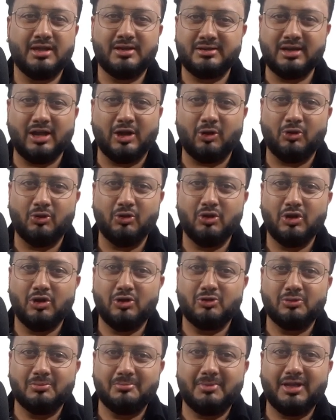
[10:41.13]
Now,
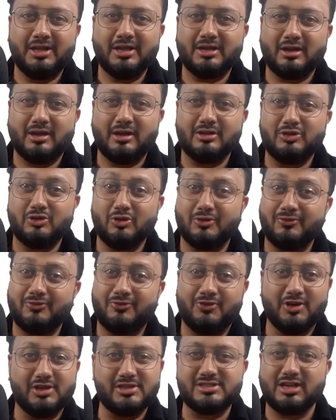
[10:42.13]
to make your
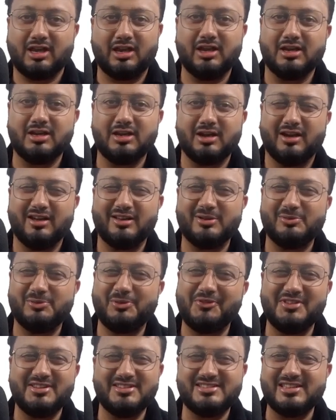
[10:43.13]
first alankar, we
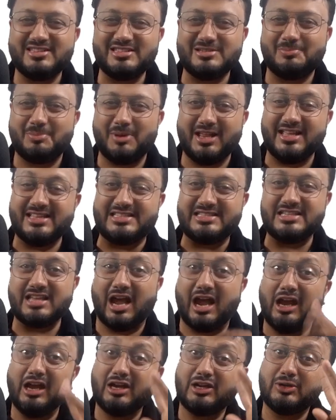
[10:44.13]
will just play
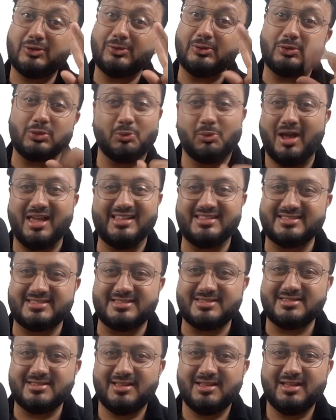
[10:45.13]
sa twice.